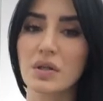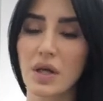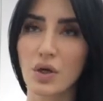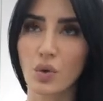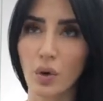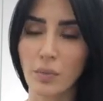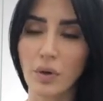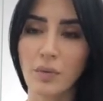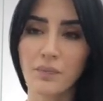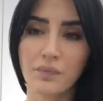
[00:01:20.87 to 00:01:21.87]
than
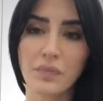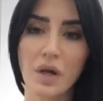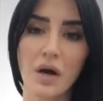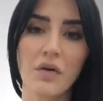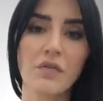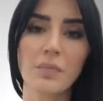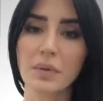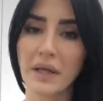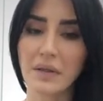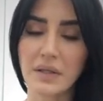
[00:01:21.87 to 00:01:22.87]
normal of
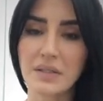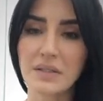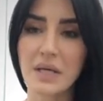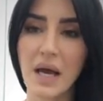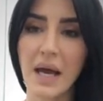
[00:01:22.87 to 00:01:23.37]
platelets.